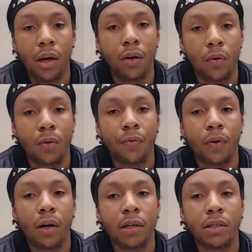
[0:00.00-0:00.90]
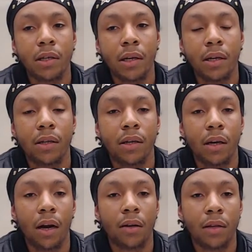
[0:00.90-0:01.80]
in order for us to
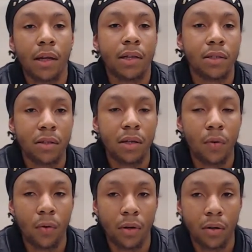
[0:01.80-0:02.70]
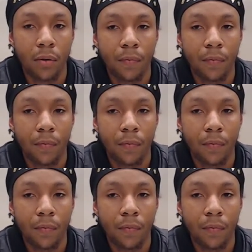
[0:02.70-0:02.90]
get our things in order,